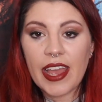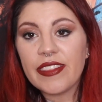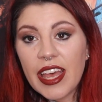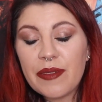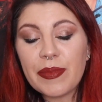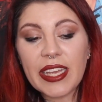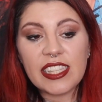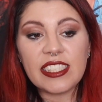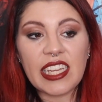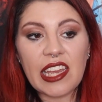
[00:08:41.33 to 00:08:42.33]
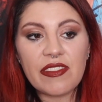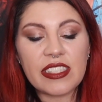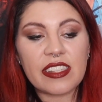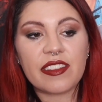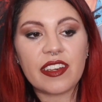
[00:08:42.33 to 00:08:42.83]
And then Mackenzie
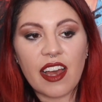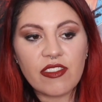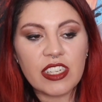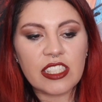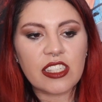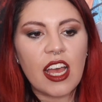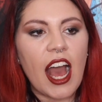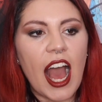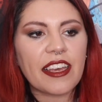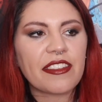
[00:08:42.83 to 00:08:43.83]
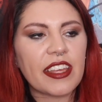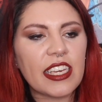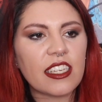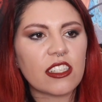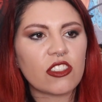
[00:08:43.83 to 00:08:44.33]
Davis, the governess, I
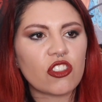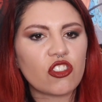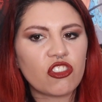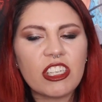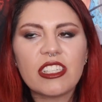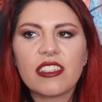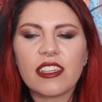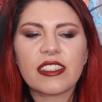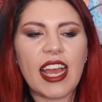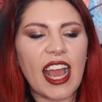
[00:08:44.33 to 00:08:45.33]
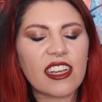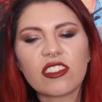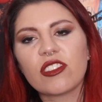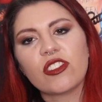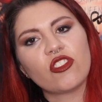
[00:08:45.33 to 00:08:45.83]
think she does an
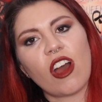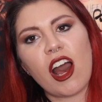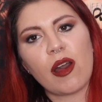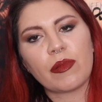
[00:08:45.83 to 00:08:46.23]
excellent job.